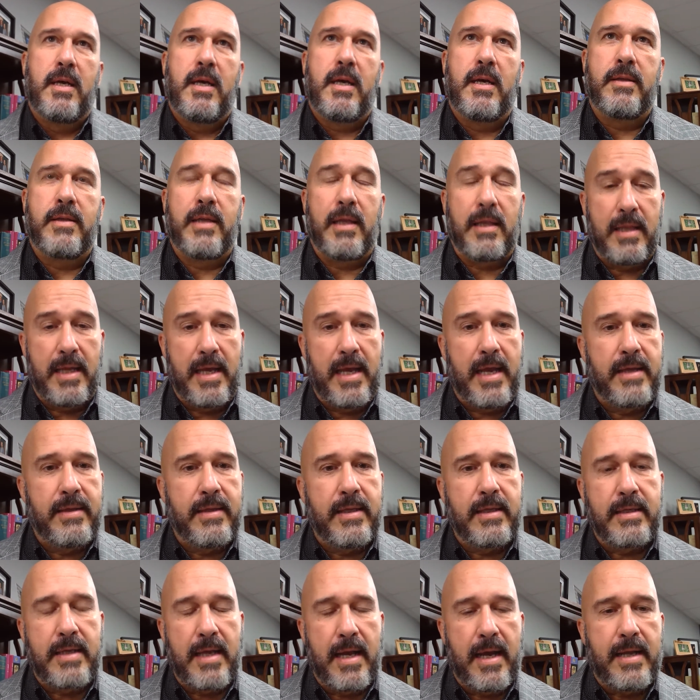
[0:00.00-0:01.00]
uh, the land
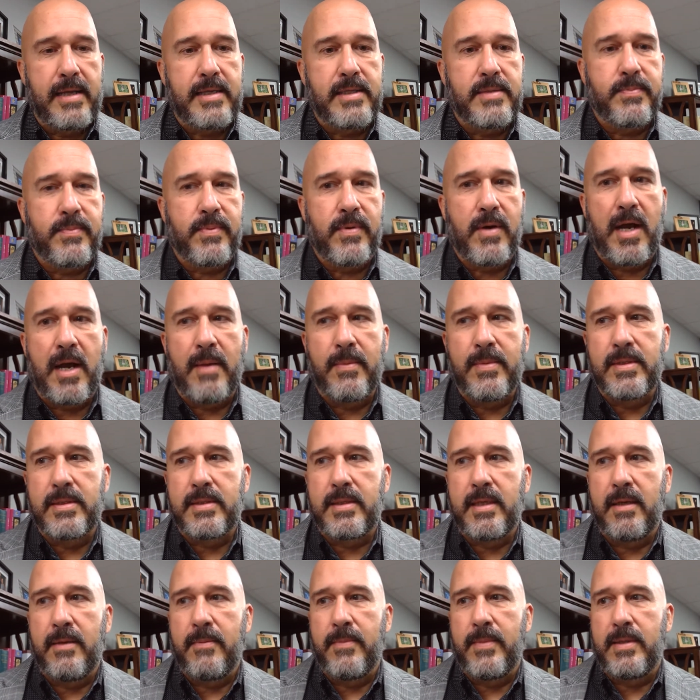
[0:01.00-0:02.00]
that God has promised
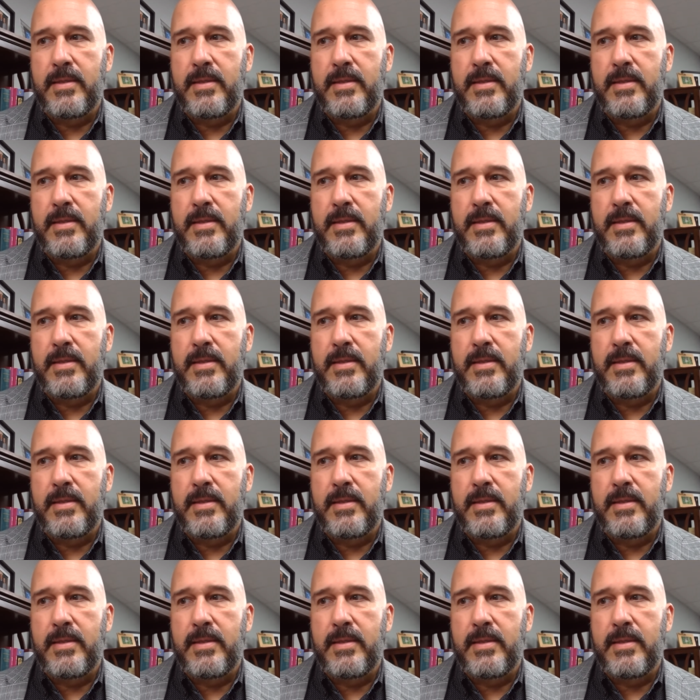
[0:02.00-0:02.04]
him.